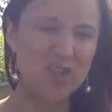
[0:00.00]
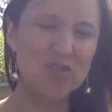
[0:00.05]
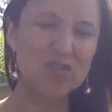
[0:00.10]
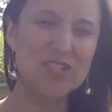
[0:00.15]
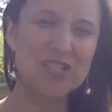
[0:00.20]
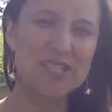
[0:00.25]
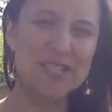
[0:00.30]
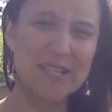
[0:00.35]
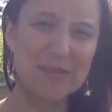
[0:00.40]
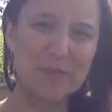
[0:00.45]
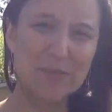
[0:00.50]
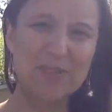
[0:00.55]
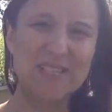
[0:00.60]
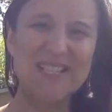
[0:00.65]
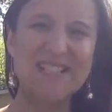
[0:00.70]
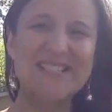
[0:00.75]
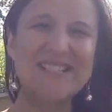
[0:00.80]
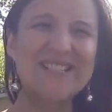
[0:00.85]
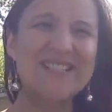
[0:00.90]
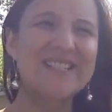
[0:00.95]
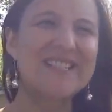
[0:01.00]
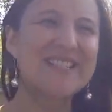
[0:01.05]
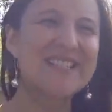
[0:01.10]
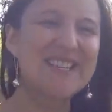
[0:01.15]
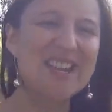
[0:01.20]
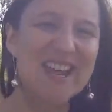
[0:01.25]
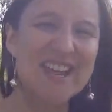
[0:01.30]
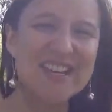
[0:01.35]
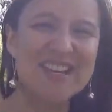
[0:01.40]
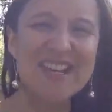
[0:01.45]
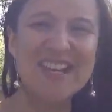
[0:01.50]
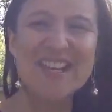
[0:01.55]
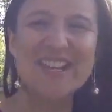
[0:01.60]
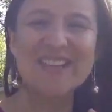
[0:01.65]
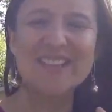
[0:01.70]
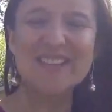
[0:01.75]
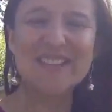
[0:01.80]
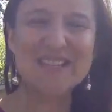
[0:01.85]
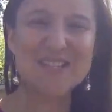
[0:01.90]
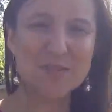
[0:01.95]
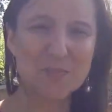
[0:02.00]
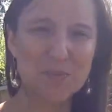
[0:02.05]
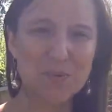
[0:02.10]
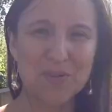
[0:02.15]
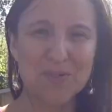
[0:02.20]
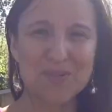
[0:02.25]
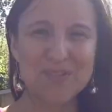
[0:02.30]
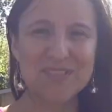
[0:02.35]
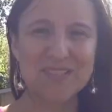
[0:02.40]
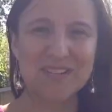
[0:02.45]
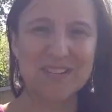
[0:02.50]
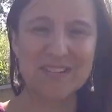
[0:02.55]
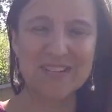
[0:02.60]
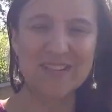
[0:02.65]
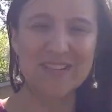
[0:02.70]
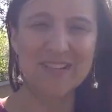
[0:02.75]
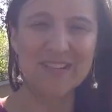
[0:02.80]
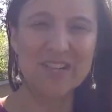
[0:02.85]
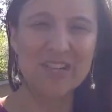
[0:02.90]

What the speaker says: You're simply studying this person.